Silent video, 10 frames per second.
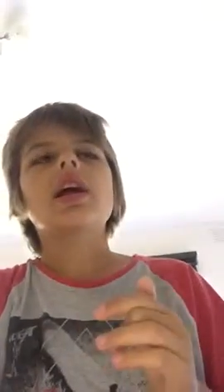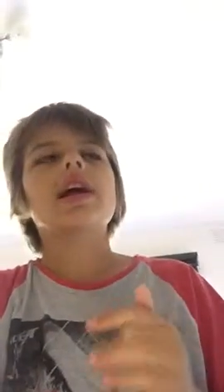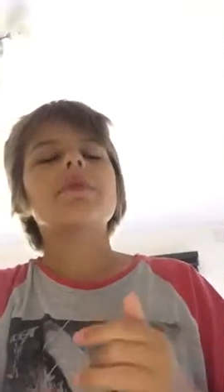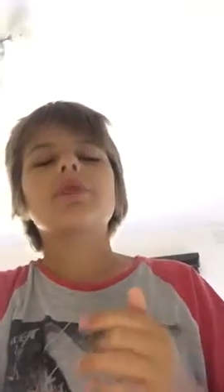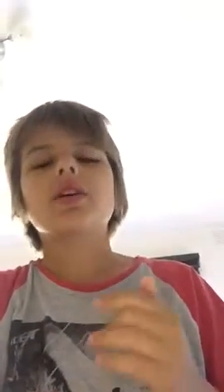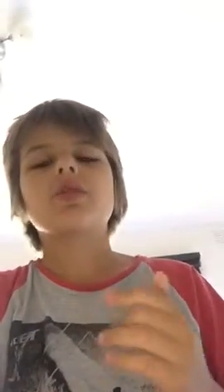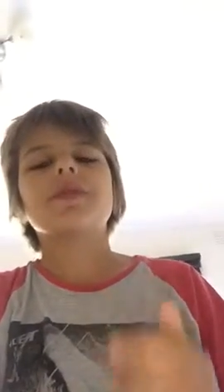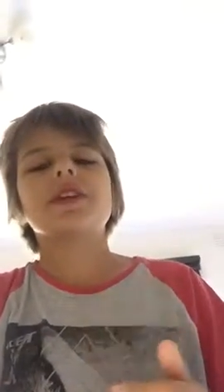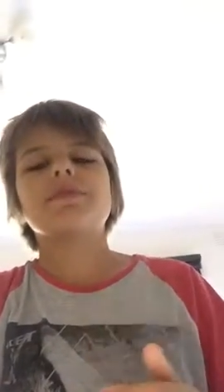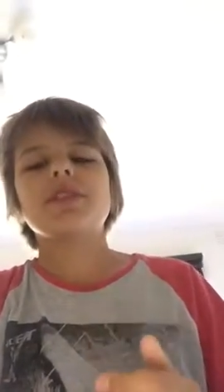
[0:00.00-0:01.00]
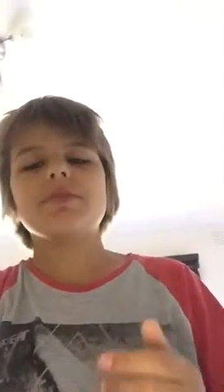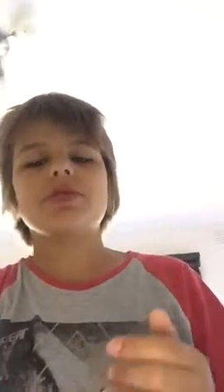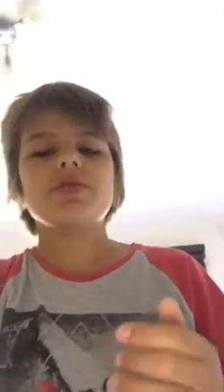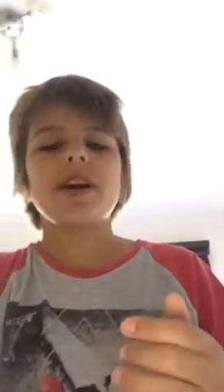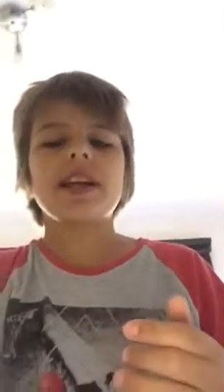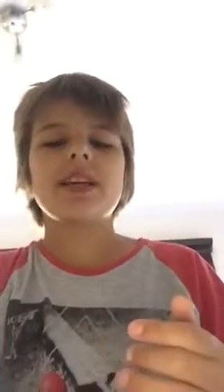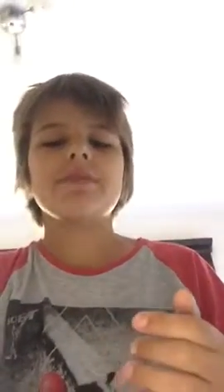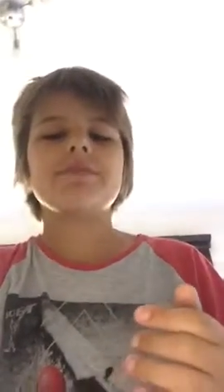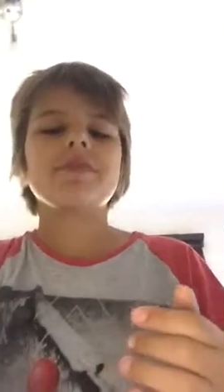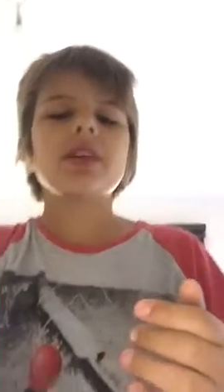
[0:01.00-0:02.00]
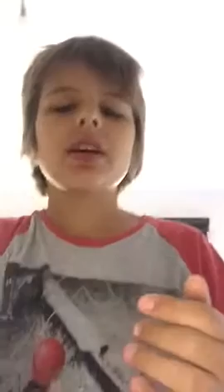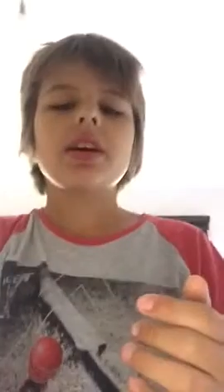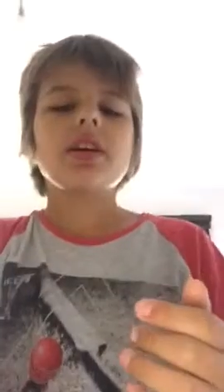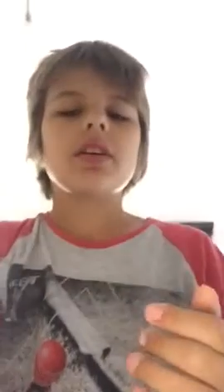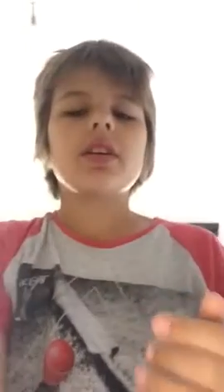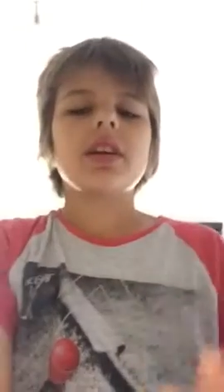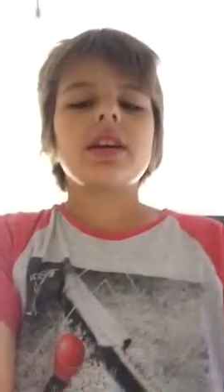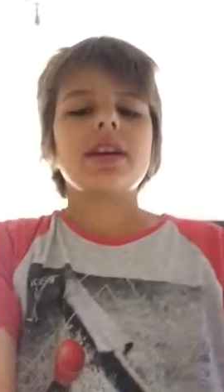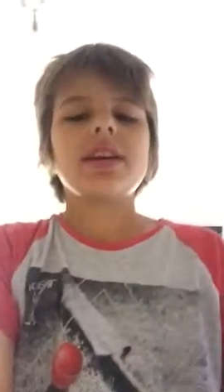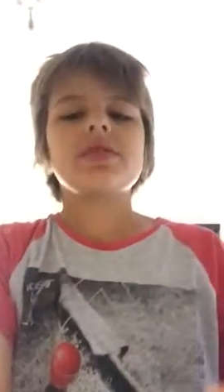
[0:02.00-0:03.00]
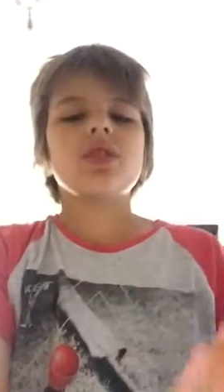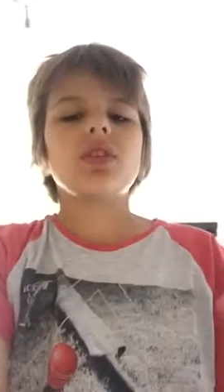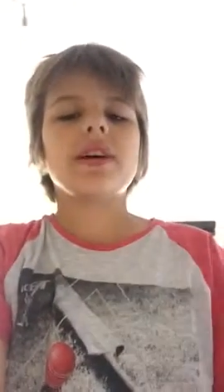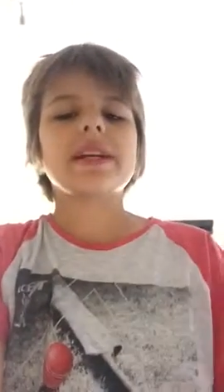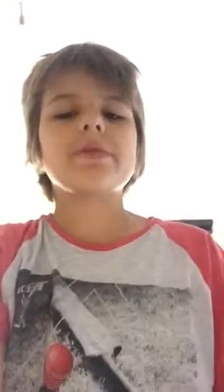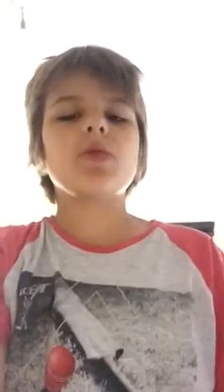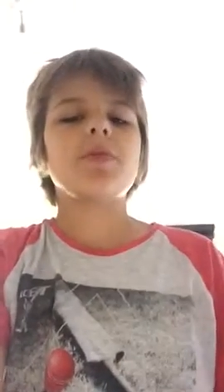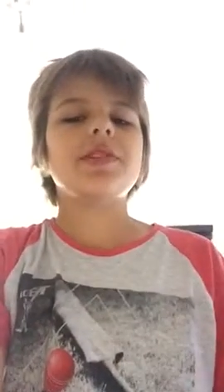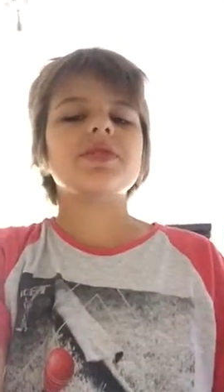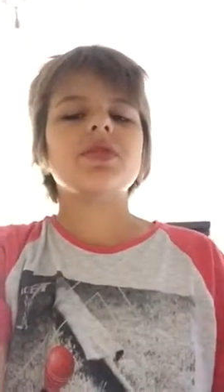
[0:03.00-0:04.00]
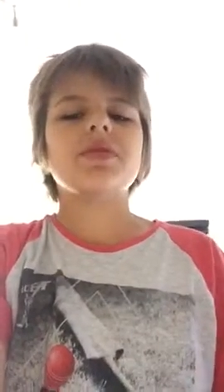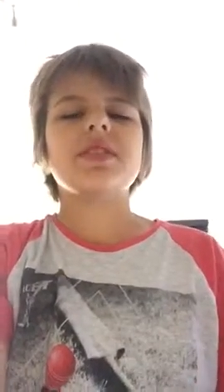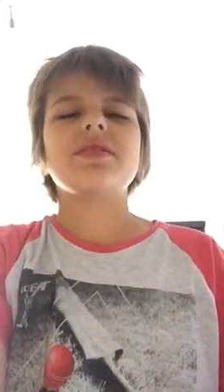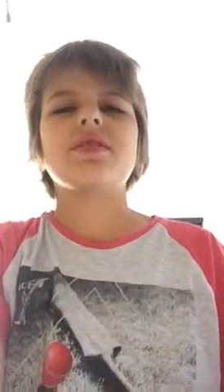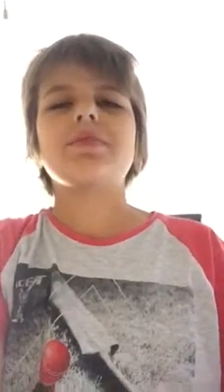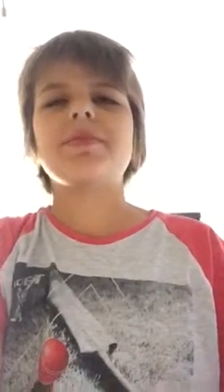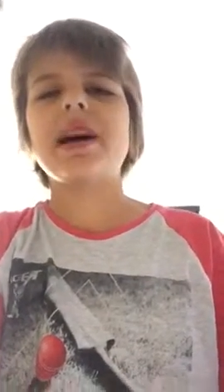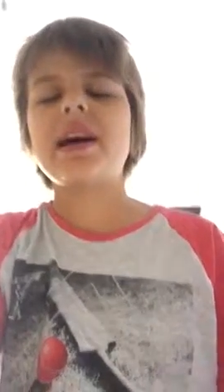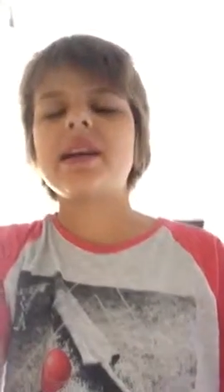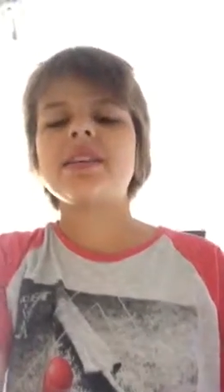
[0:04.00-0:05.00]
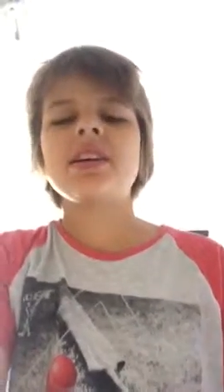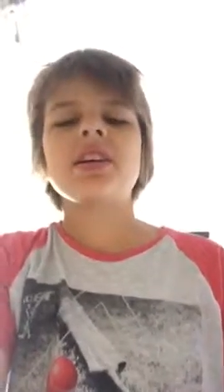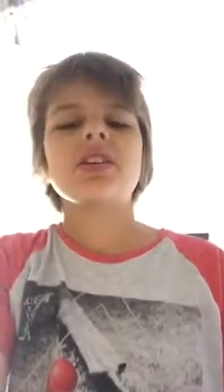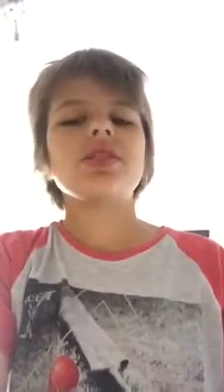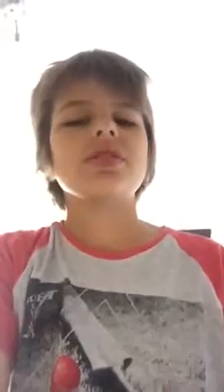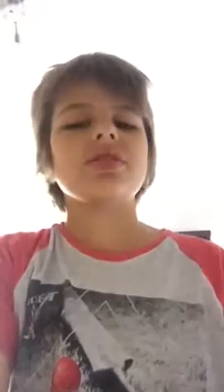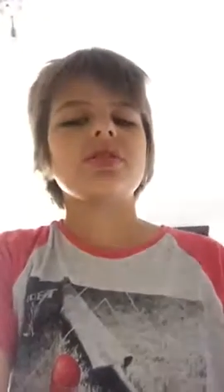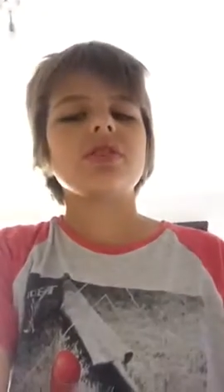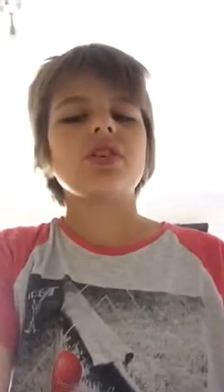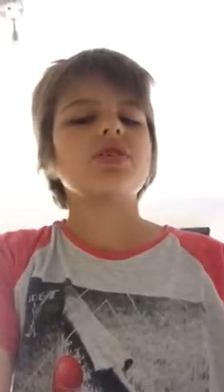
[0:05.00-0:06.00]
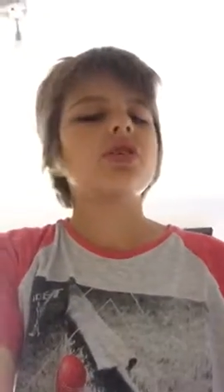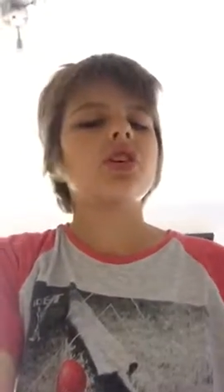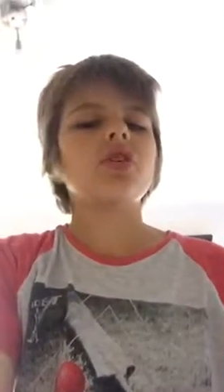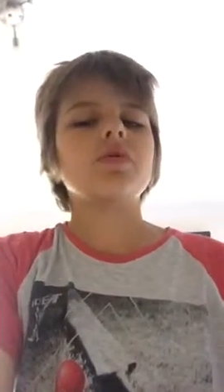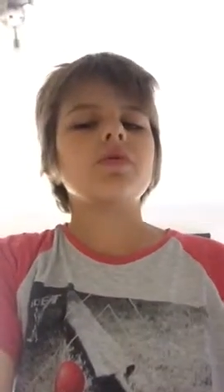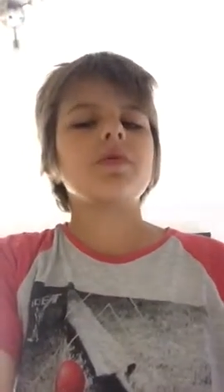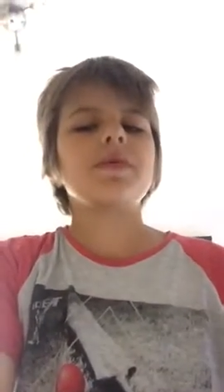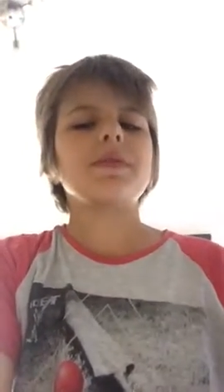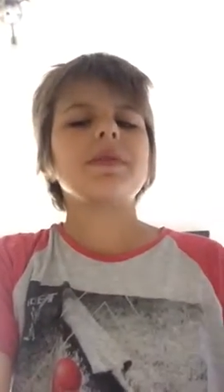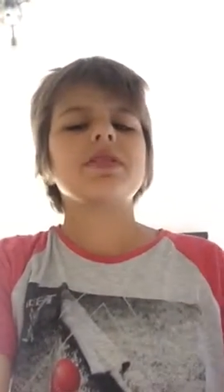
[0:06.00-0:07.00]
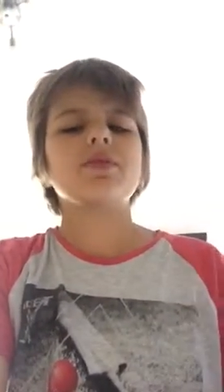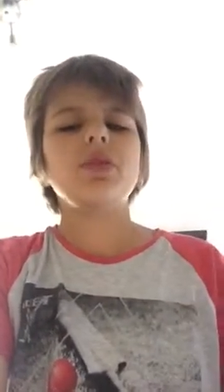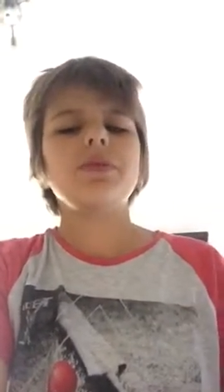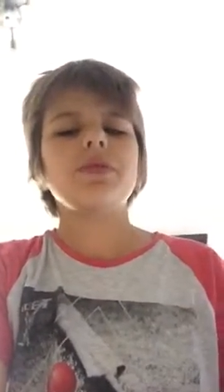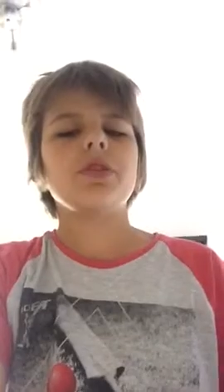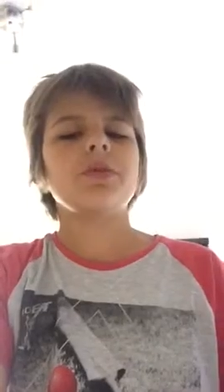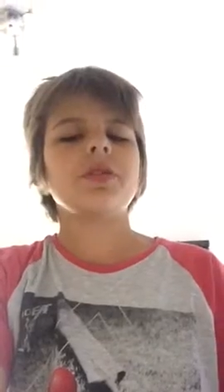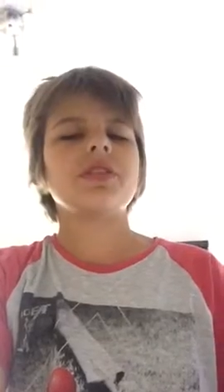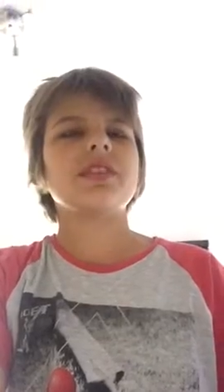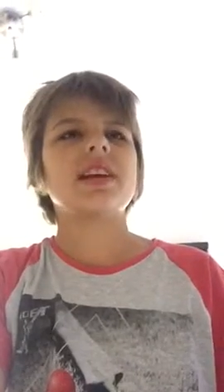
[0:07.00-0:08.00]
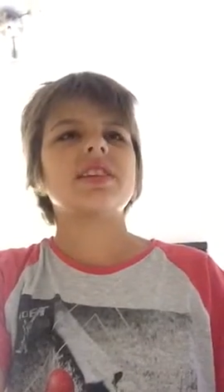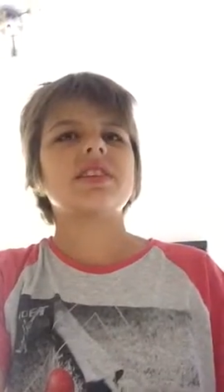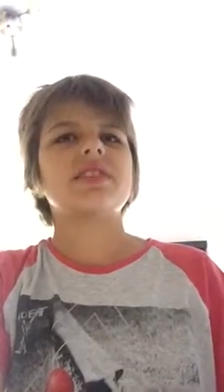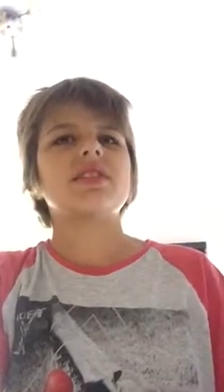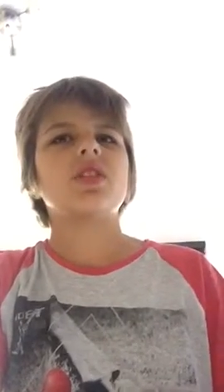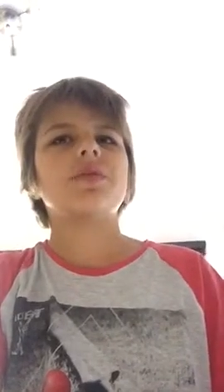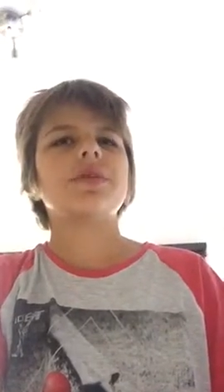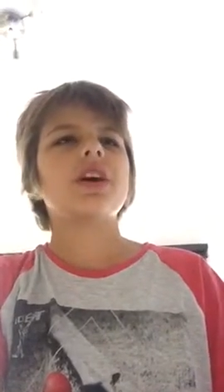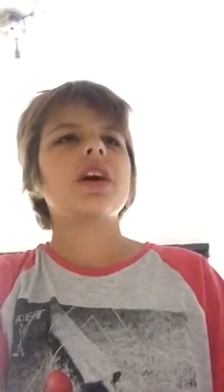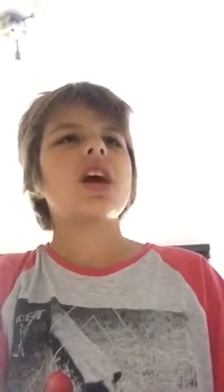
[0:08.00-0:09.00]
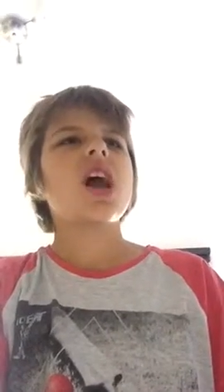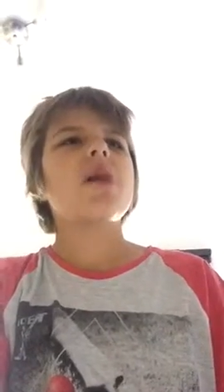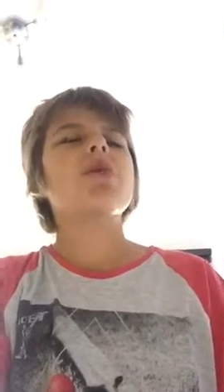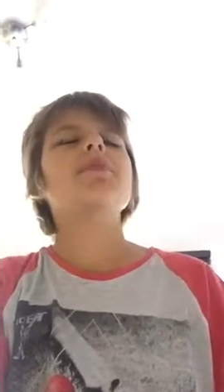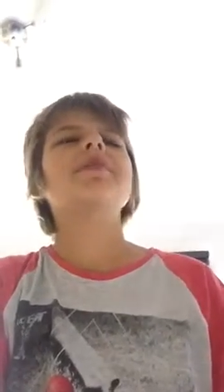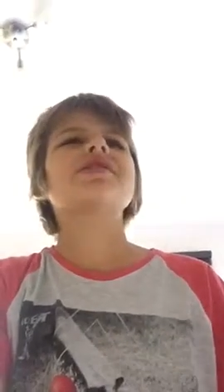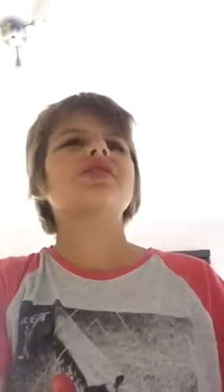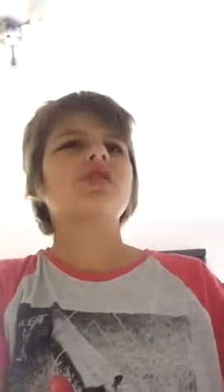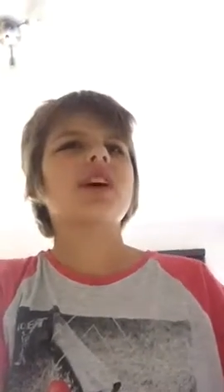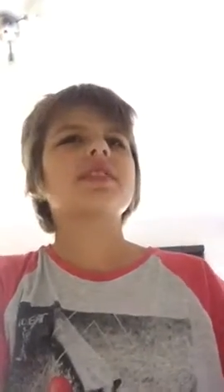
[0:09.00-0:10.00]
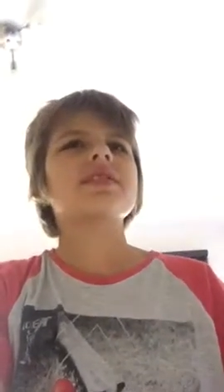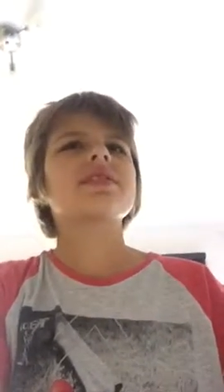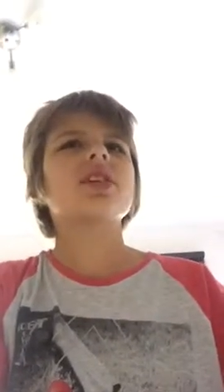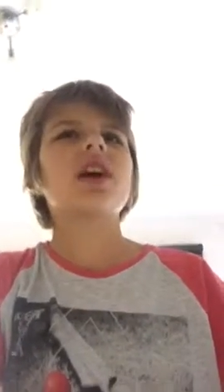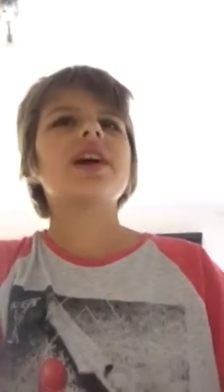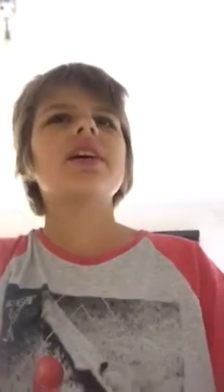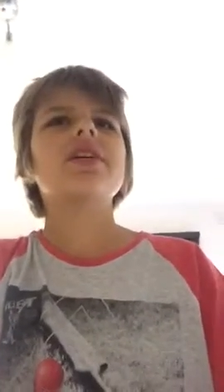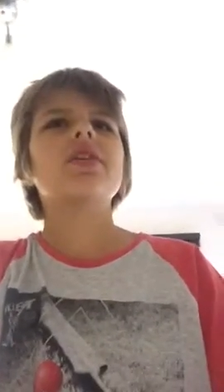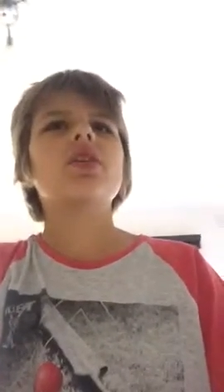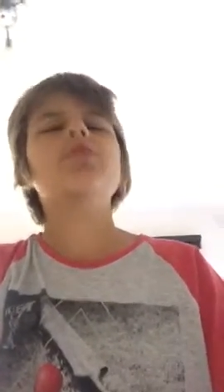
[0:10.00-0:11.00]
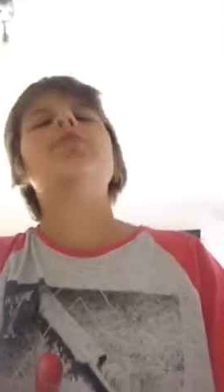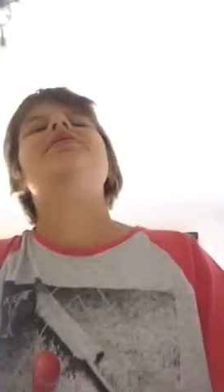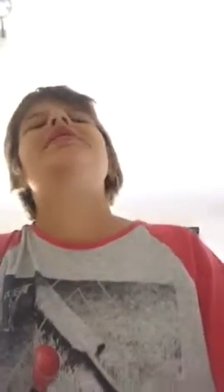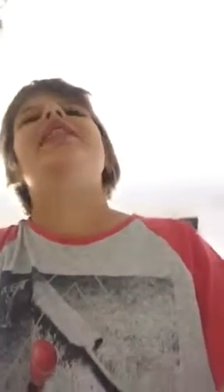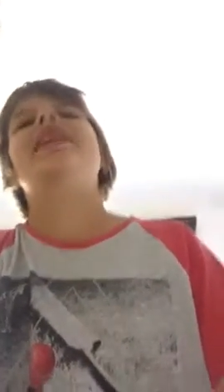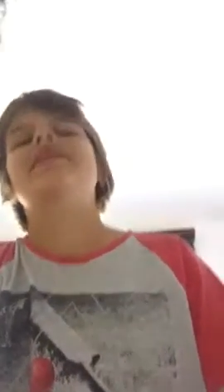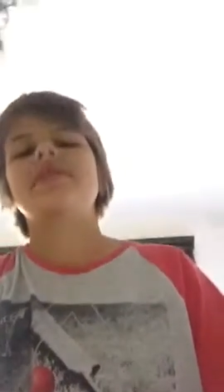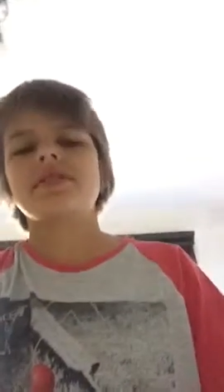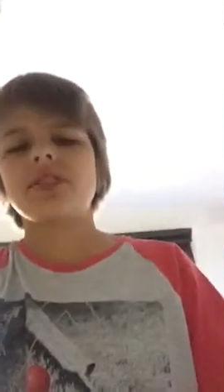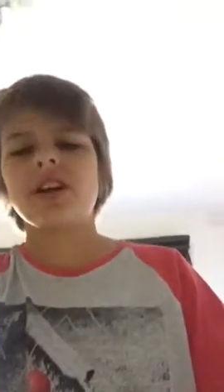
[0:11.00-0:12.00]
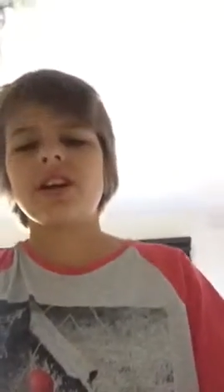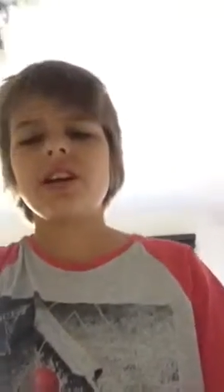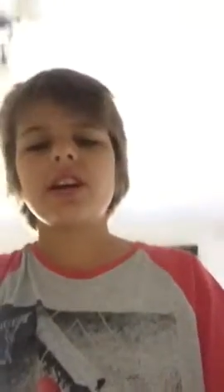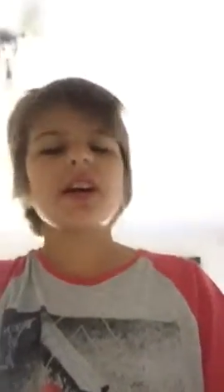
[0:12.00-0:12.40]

How Michael Fassbender betrayed him. He's not likable, but he's not bad. You just don't know if you're meant to root for him. You're just saying to yourself, am I meant to like this guy or am I meant to hate this guy?